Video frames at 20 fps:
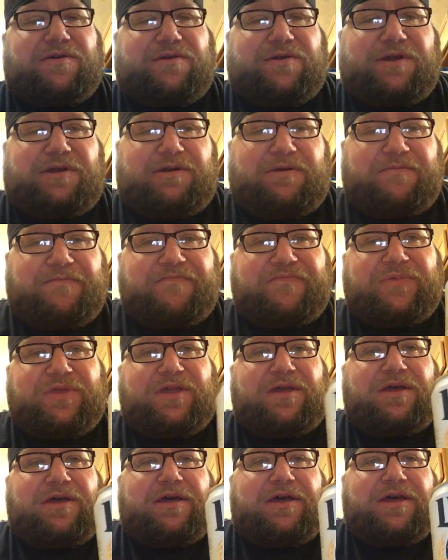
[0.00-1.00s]
the other day.
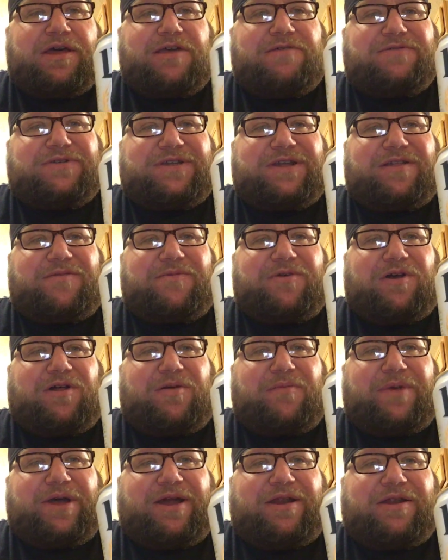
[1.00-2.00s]
He was telling me all
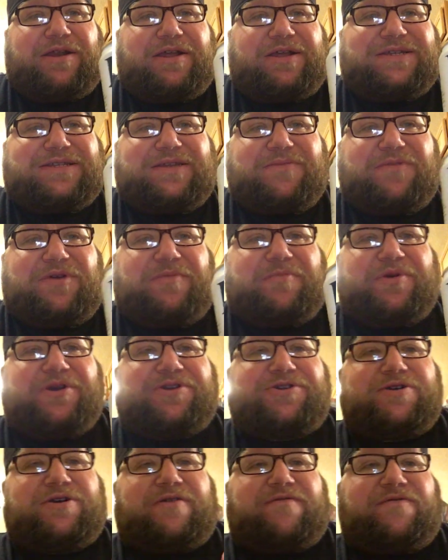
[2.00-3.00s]
about it. He sent me a
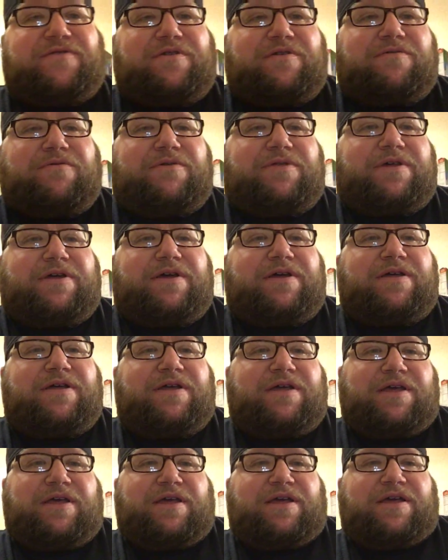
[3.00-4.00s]
picture of it with a
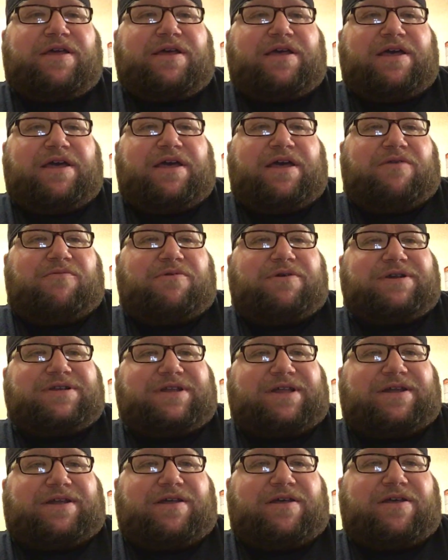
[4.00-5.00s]
where he's
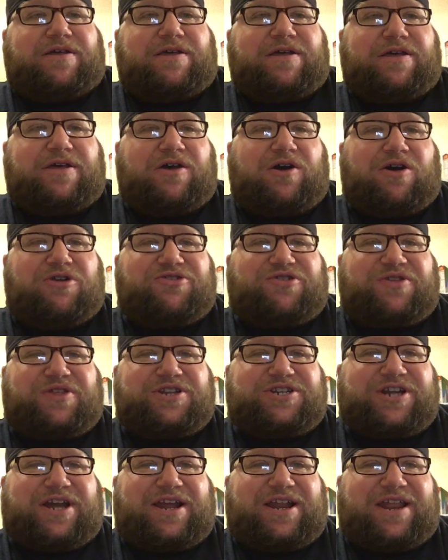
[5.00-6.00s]
like Andre the
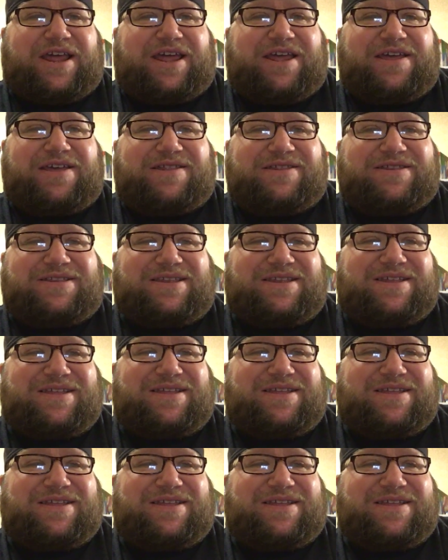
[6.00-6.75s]
Giant hands,